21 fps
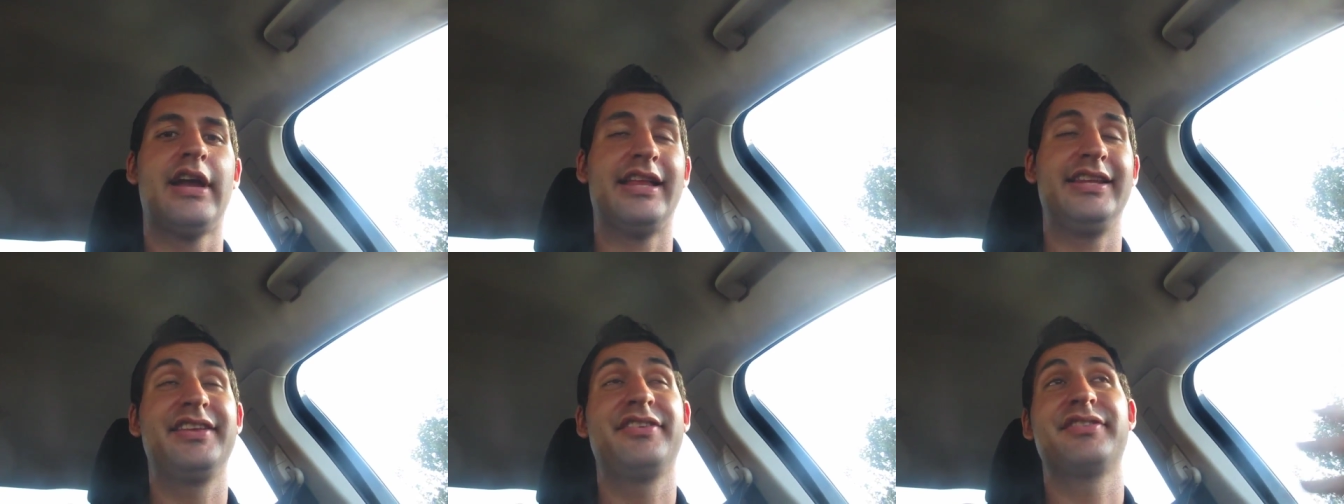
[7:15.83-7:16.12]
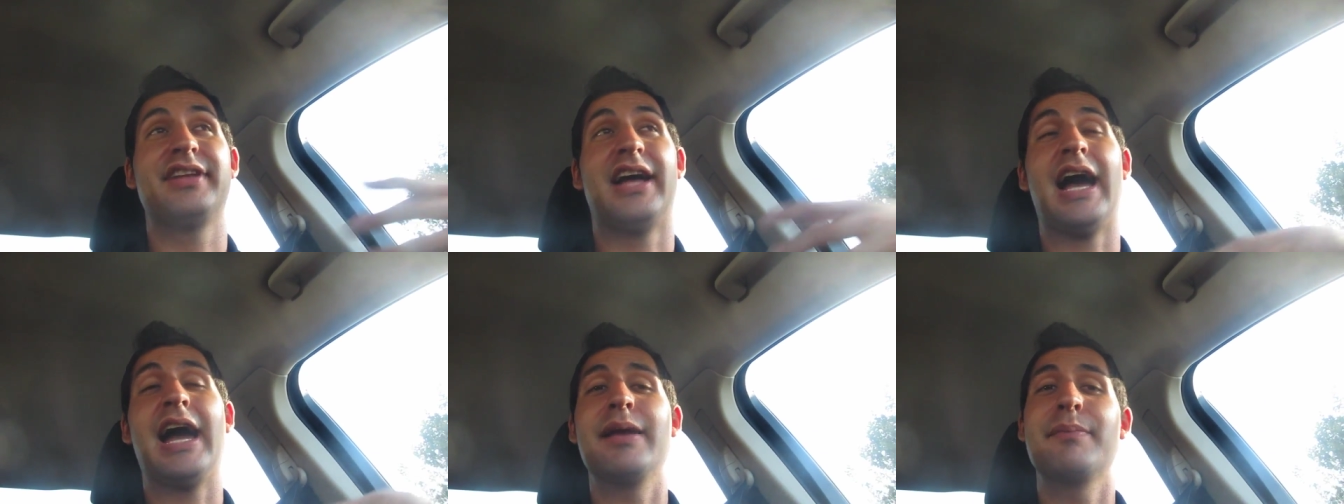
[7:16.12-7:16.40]
At
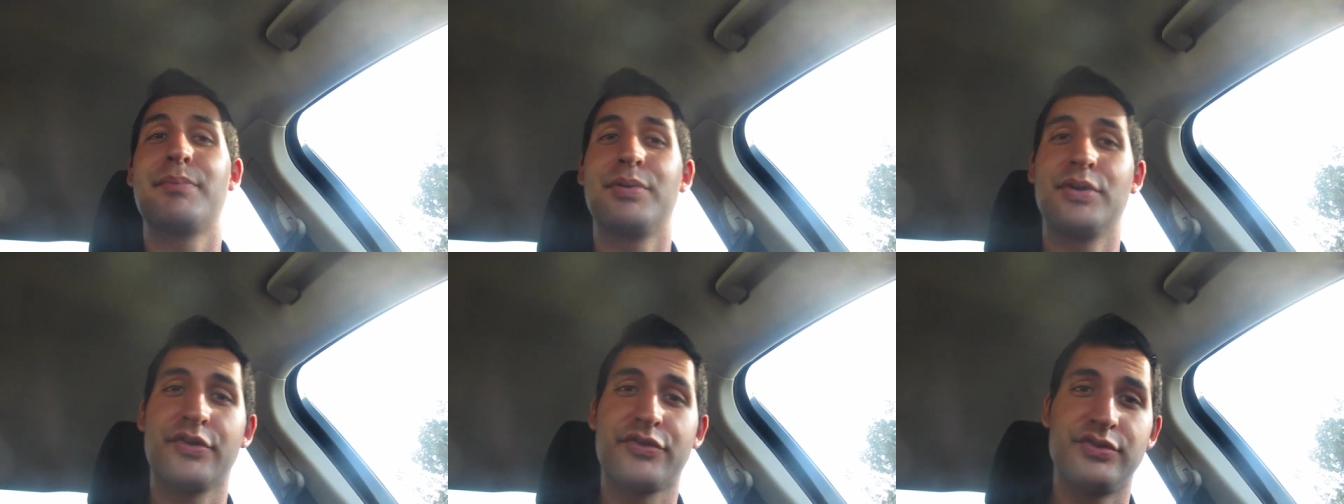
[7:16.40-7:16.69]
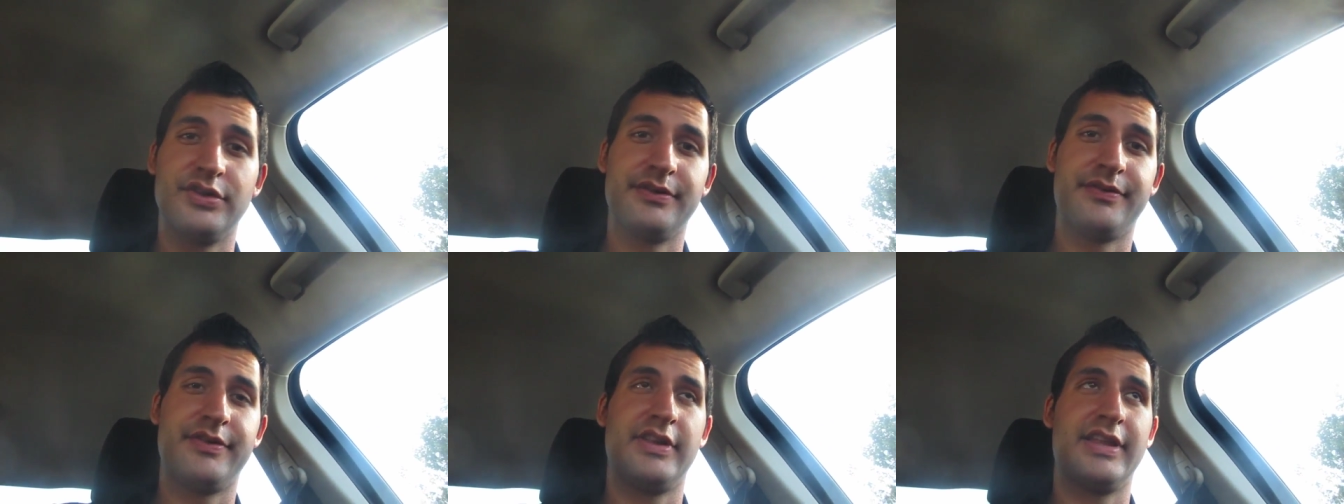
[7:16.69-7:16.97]
least I
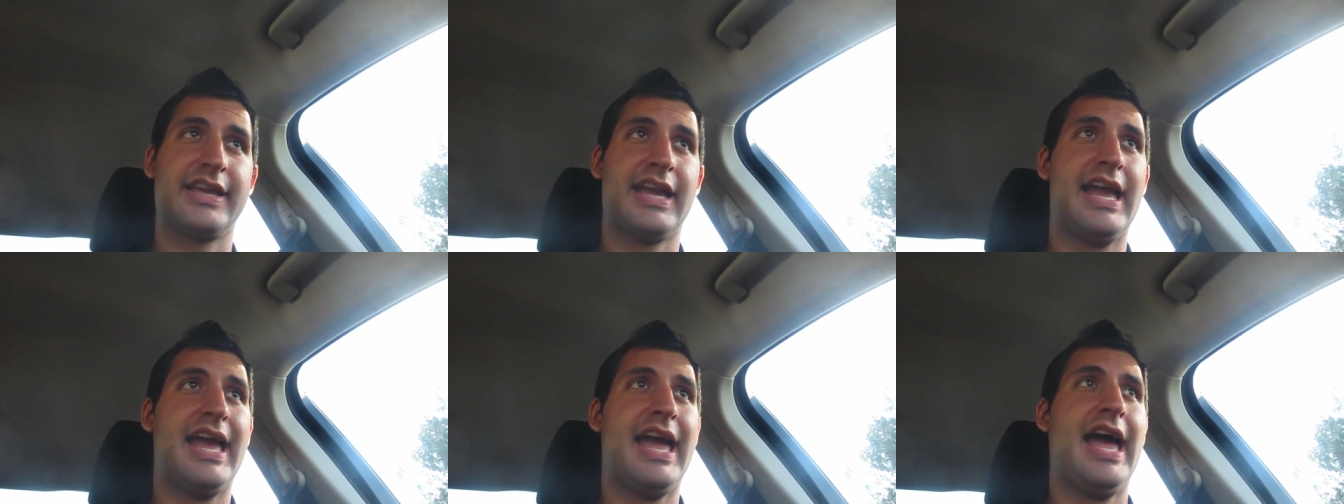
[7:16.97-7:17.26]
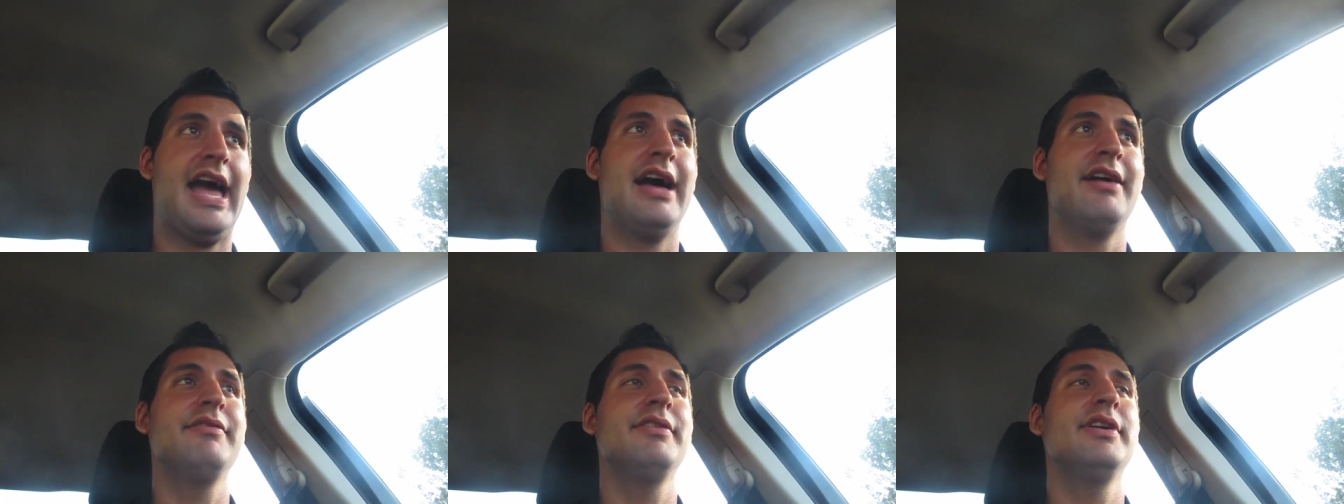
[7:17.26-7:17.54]
personally feel like I
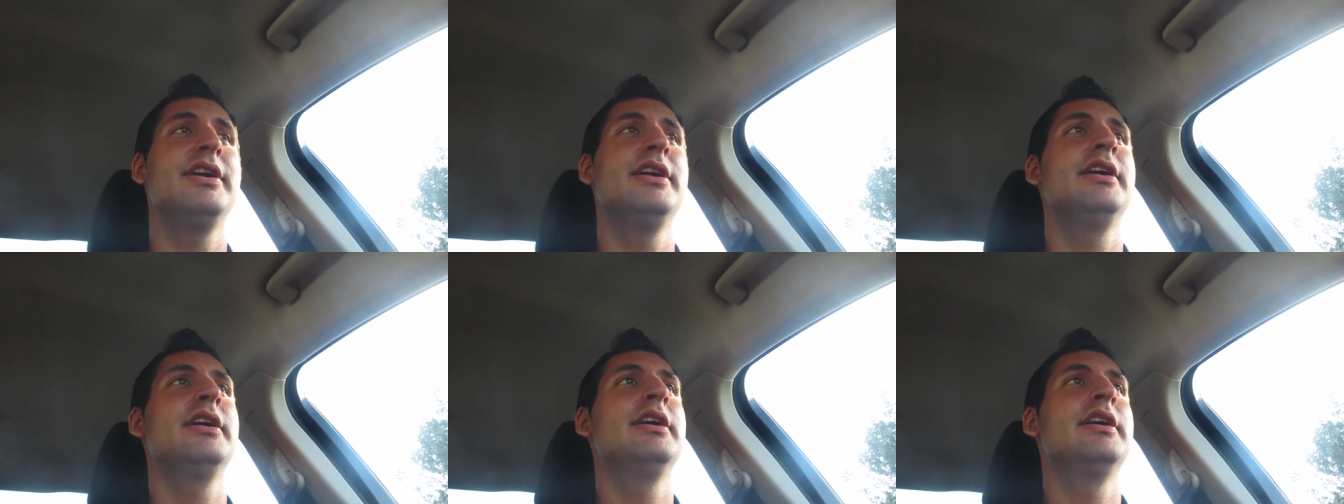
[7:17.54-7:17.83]
have.